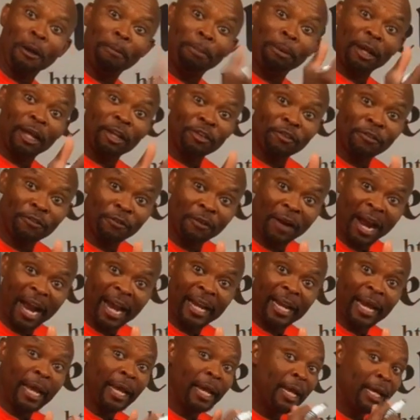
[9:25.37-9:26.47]
plus
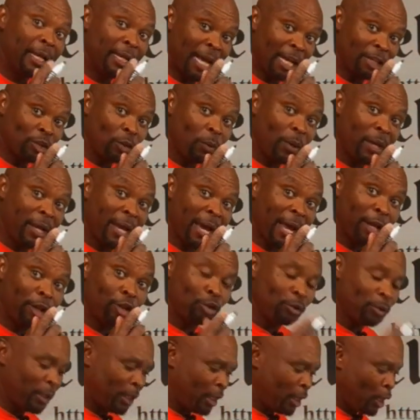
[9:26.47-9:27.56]
Friday. That's the way you got to
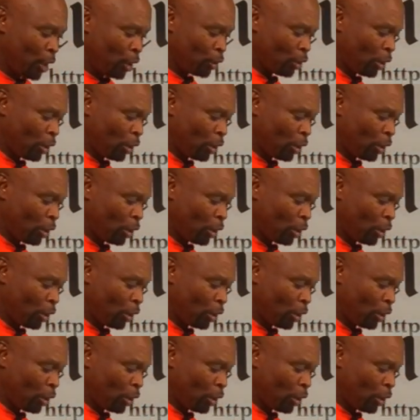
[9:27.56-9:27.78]
do it.